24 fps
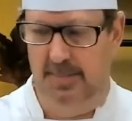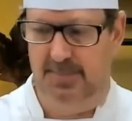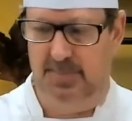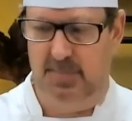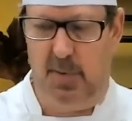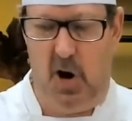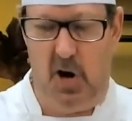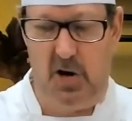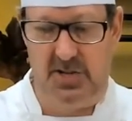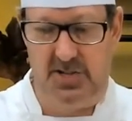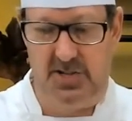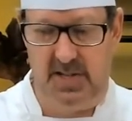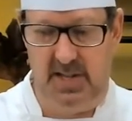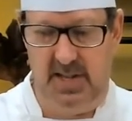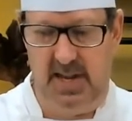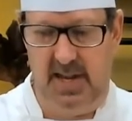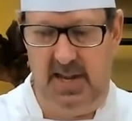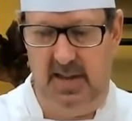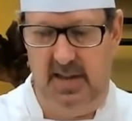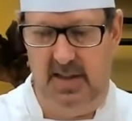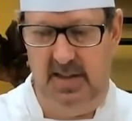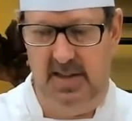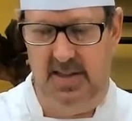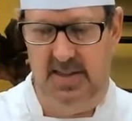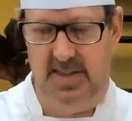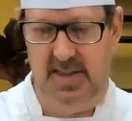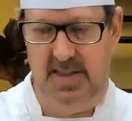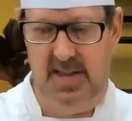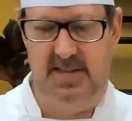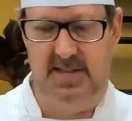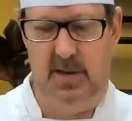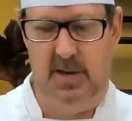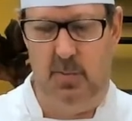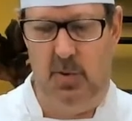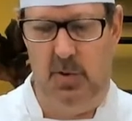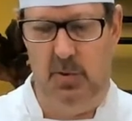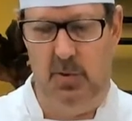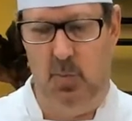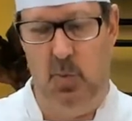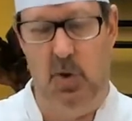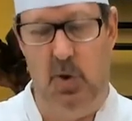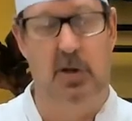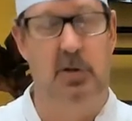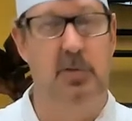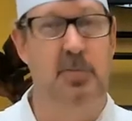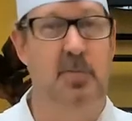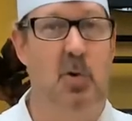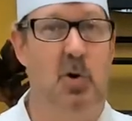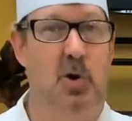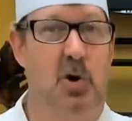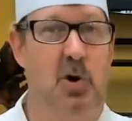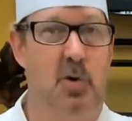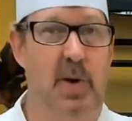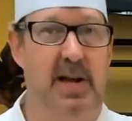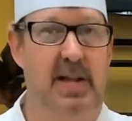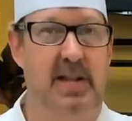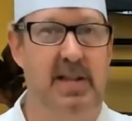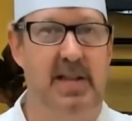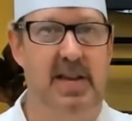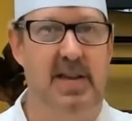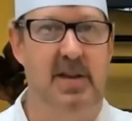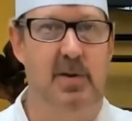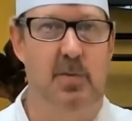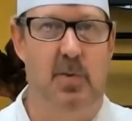parsley, things that would wilt more quickly.